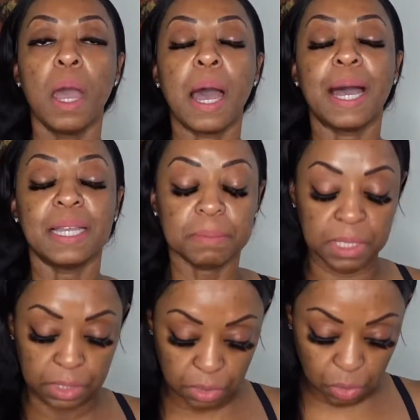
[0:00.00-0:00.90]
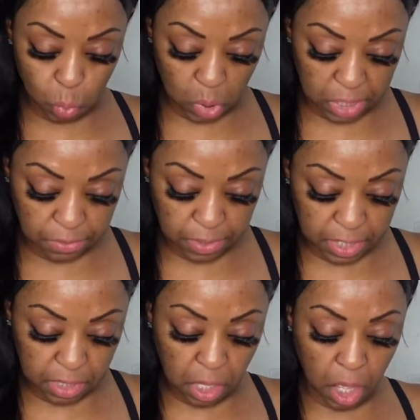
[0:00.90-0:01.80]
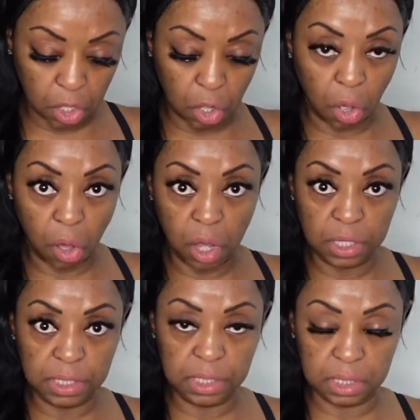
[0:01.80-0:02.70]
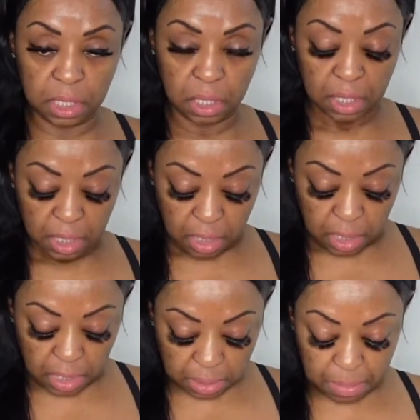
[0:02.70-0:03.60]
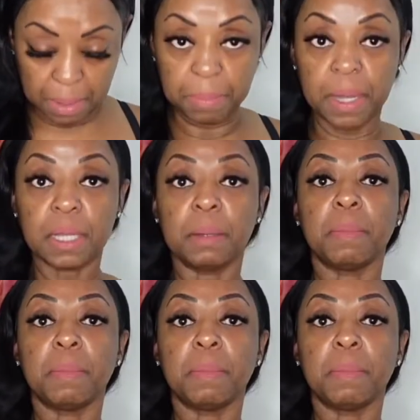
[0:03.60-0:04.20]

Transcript: I am still wearing a gauze in my belly